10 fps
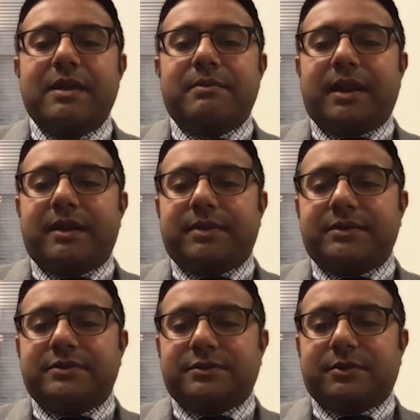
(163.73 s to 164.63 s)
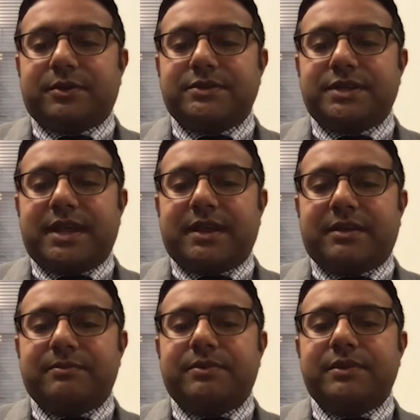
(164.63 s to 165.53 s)
petabyte storage and
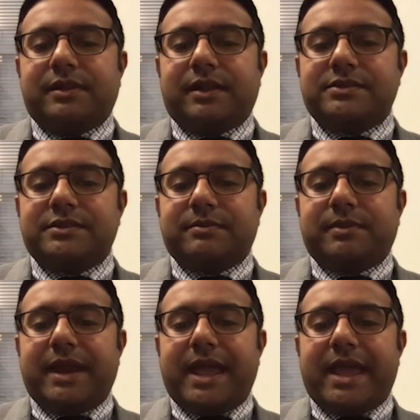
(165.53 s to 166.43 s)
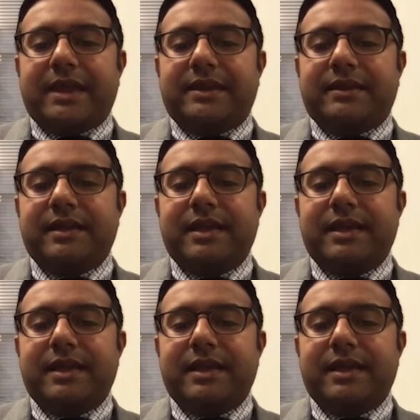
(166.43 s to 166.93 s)
compute cluster, but adding